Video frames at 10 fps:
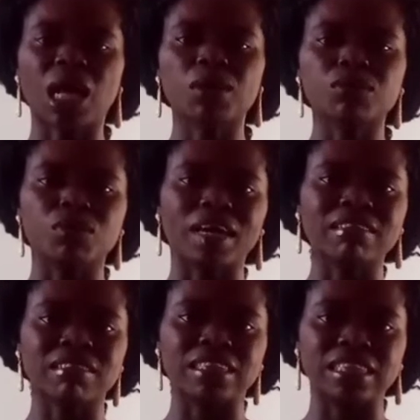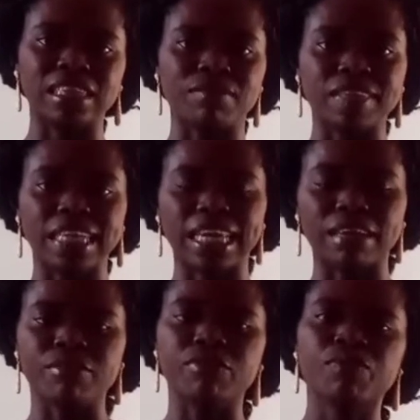how do I see it in everyday
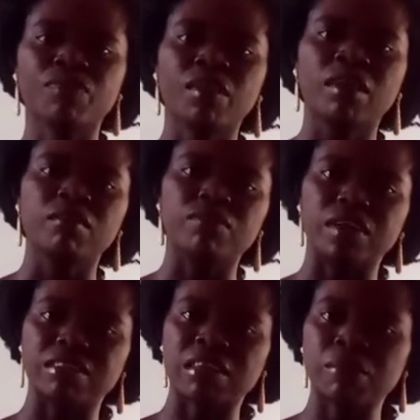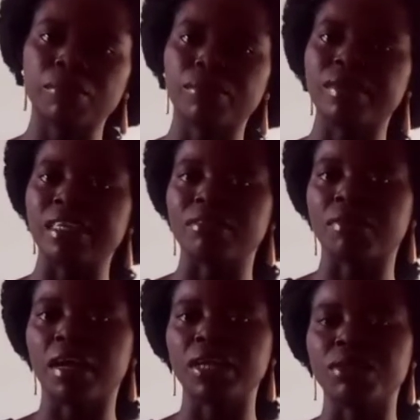life? For example, in the
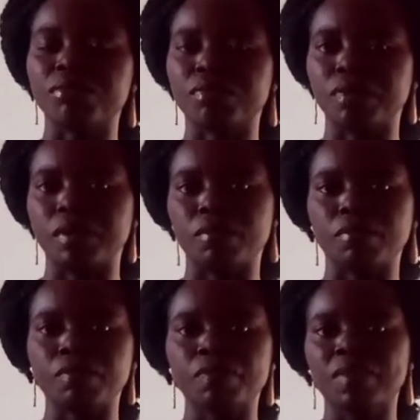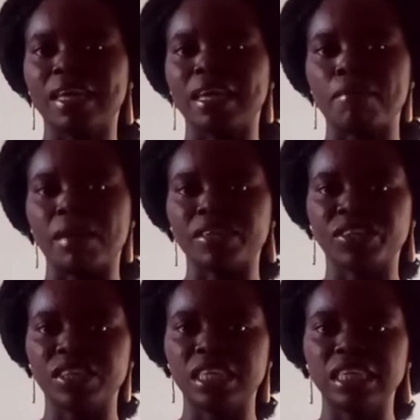firing of a
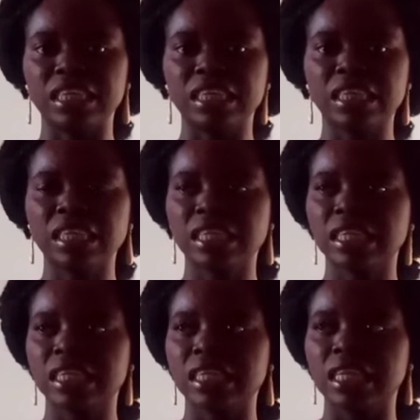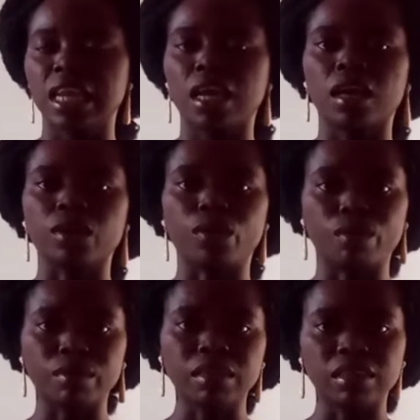machine
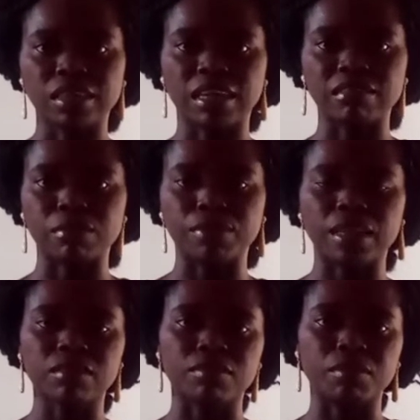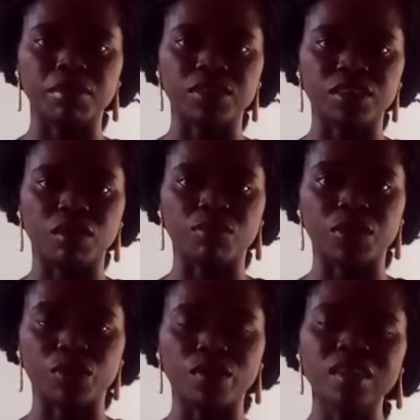gun, that's the bullet of
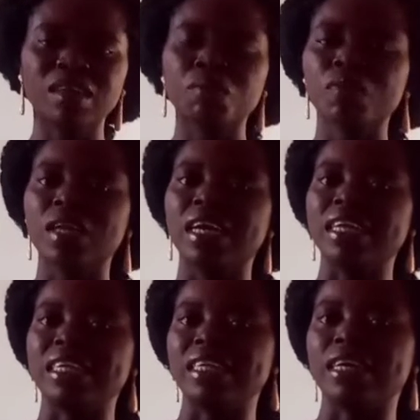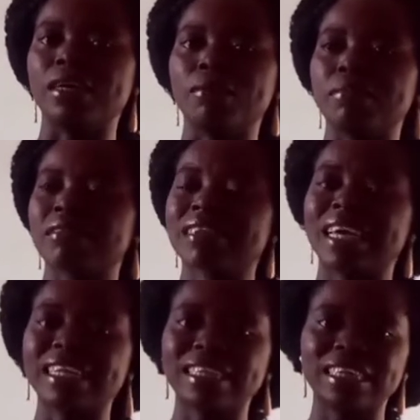a gun, in
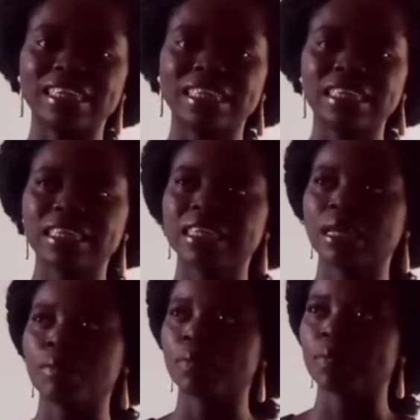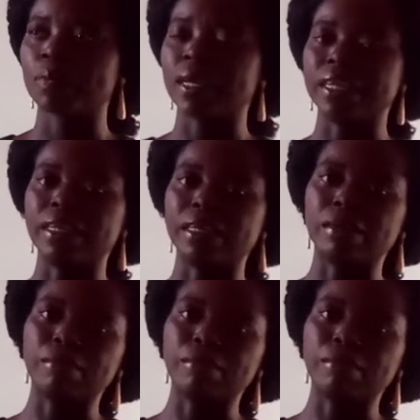skating, in